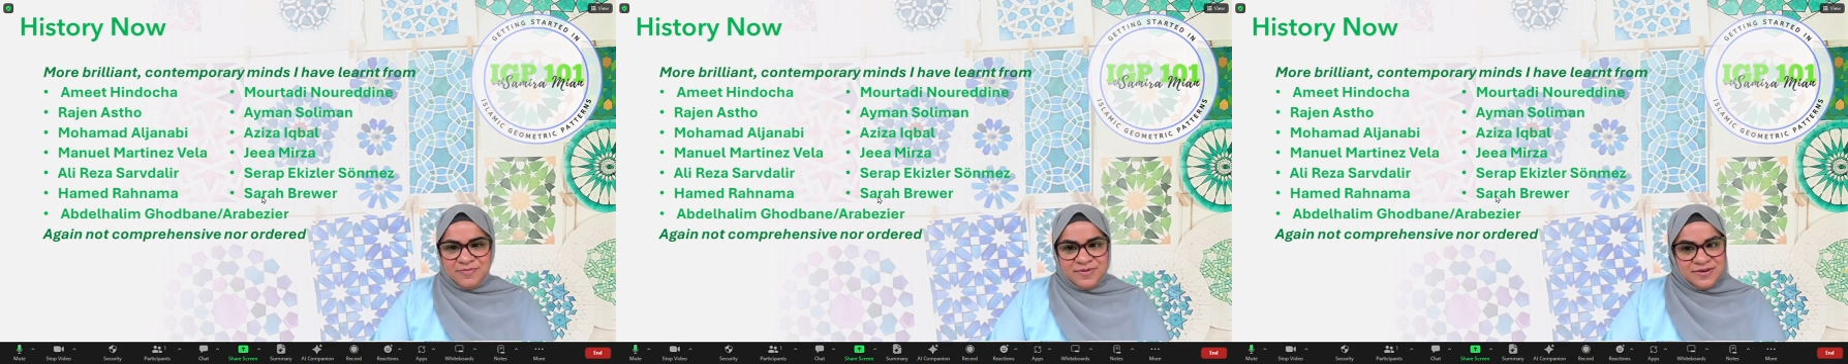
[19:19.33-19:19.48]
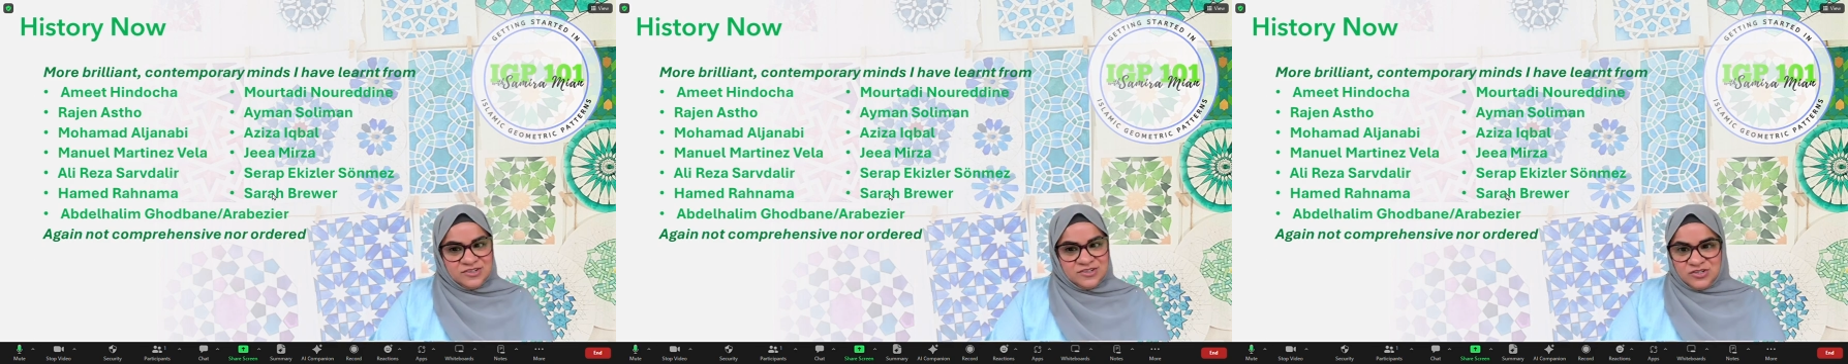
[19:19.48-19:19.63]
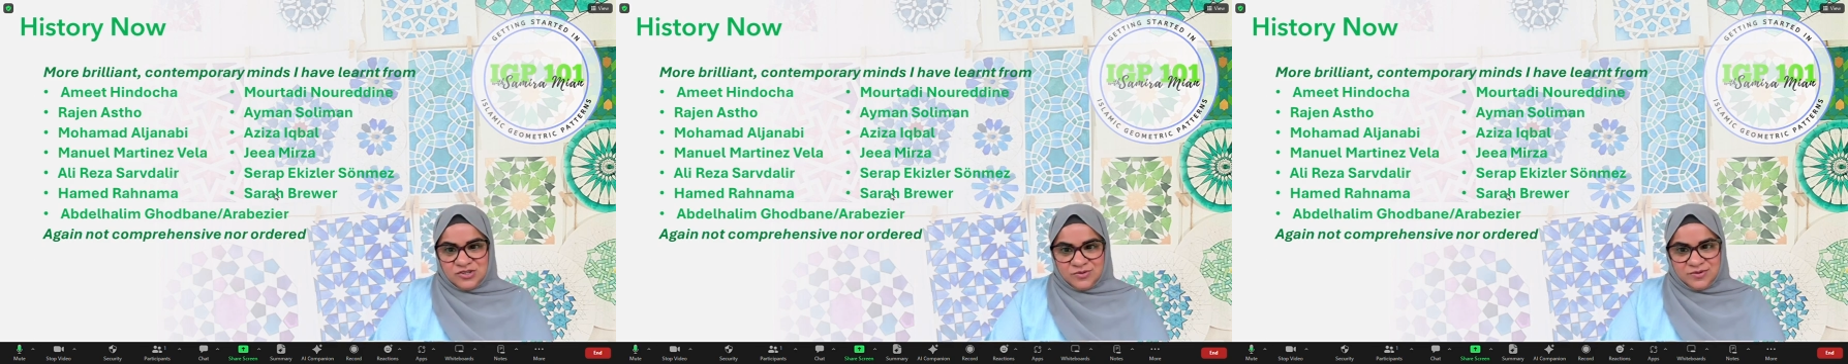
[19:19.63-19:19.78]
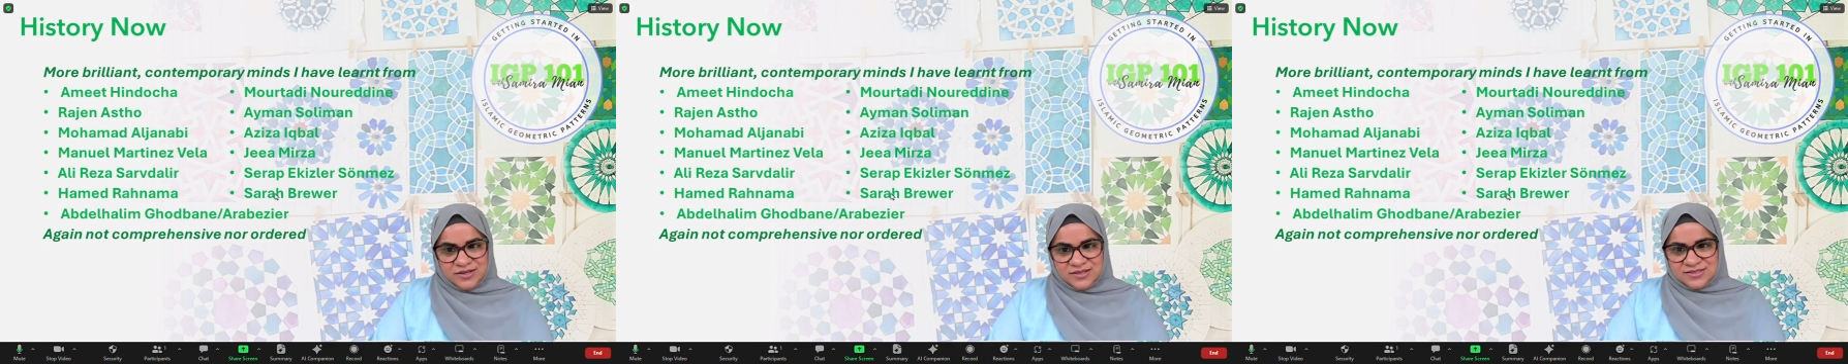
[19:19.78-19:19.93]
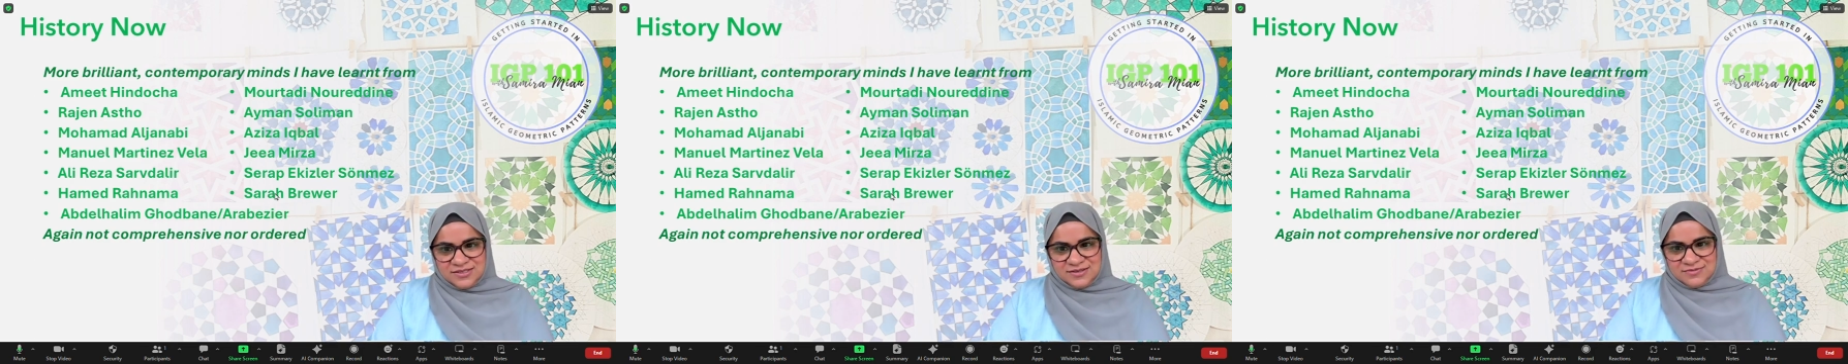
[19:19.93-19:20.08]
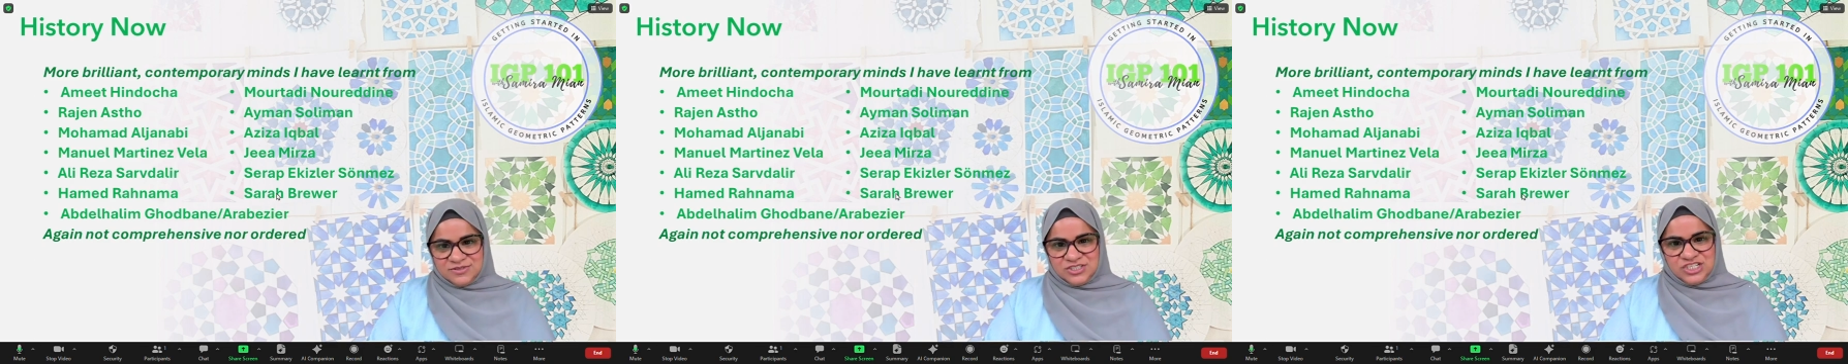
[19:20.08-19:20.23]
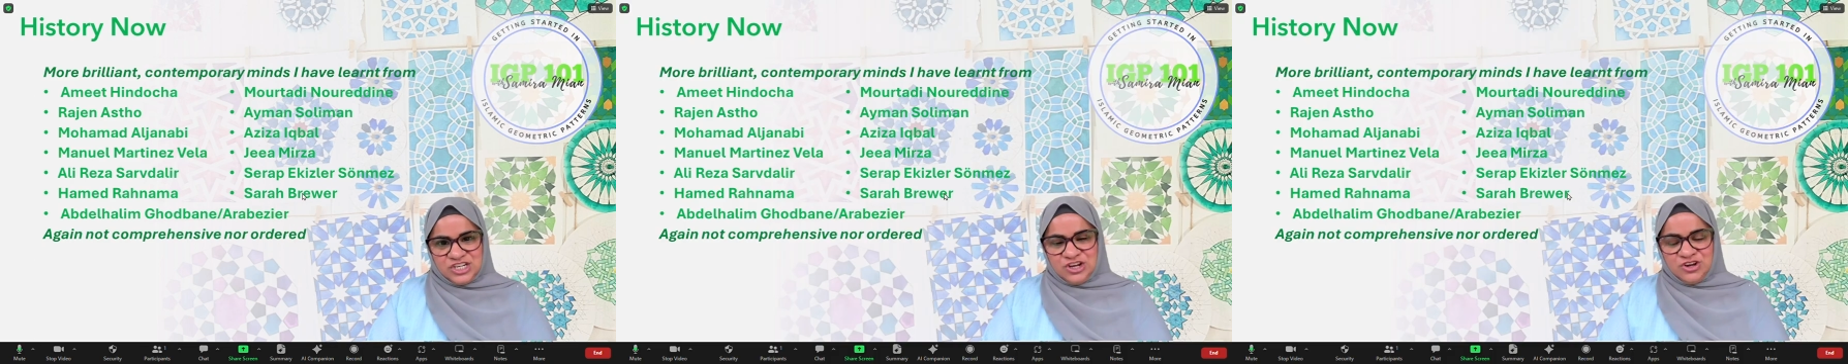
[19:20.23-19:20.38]
And Sarah
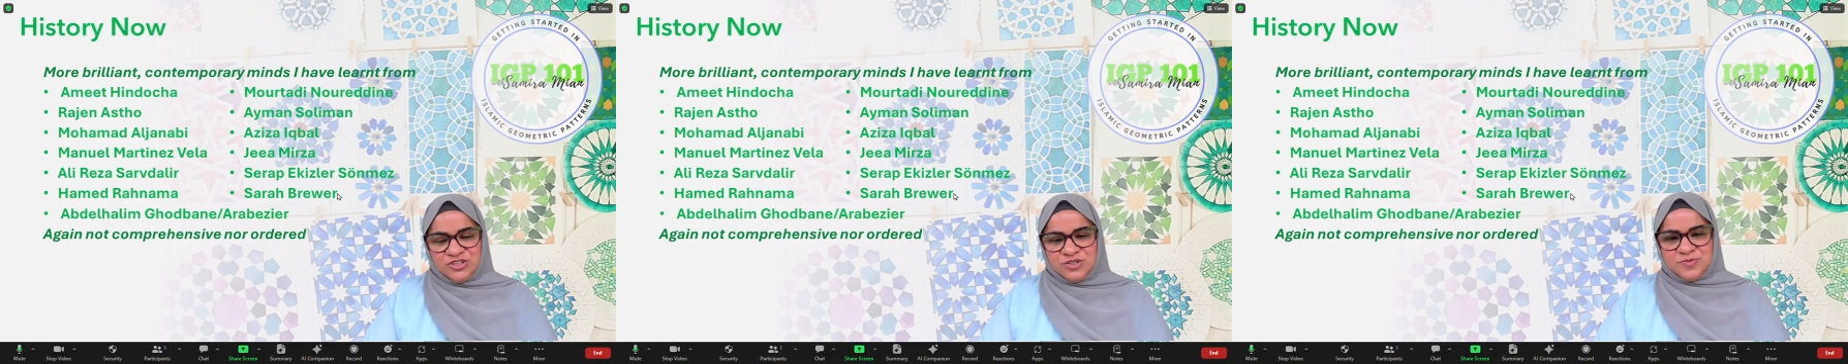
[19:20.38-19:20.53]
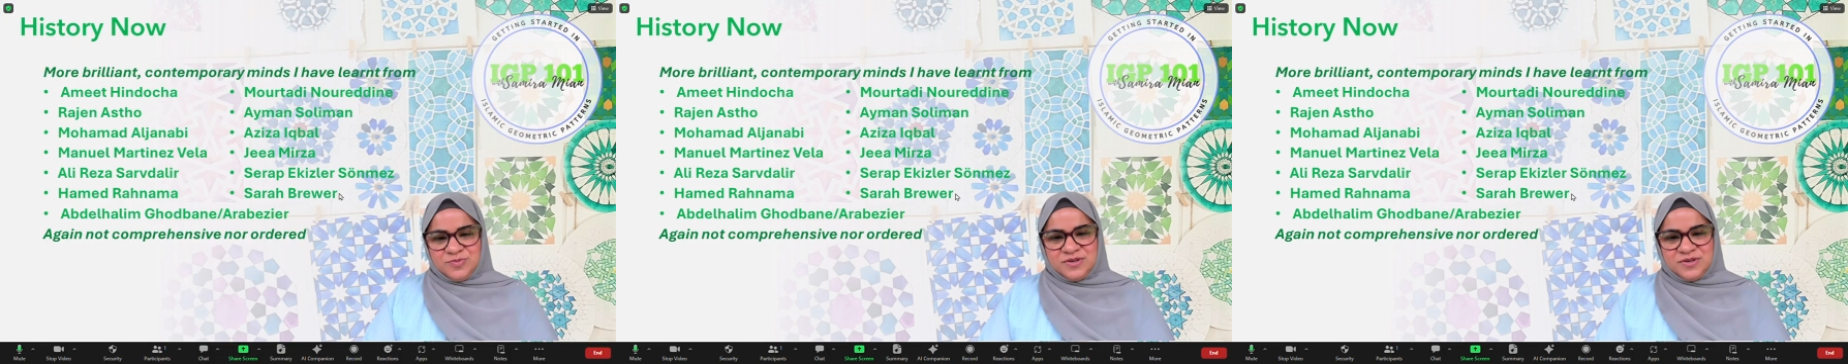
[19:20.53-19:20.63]
Brewer,